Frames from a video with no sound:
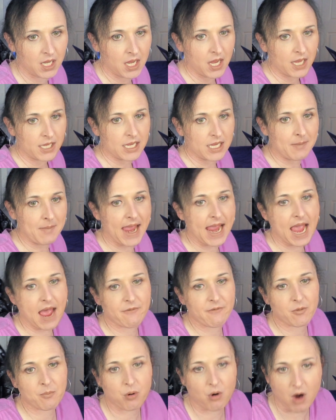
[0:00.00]
You may have
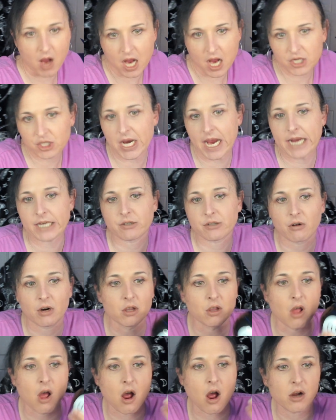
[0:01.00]
a project or a
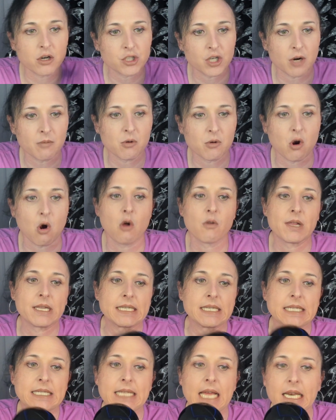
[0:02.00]
long-term goal that
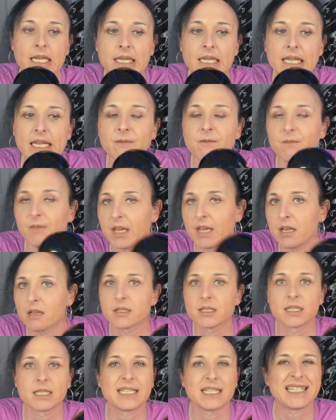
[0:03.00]
suddenly
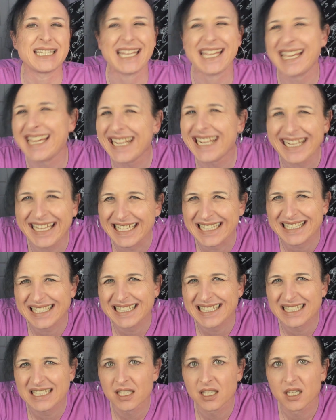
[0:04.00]
feels
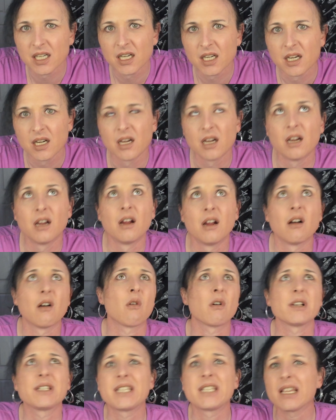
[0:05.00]
tedious
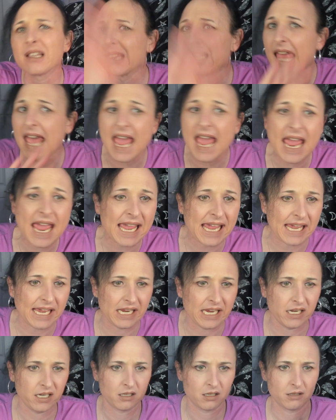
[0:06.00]
or
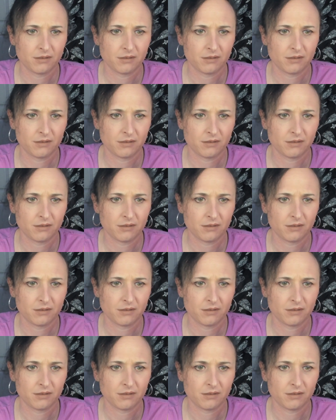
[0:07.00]
delayed.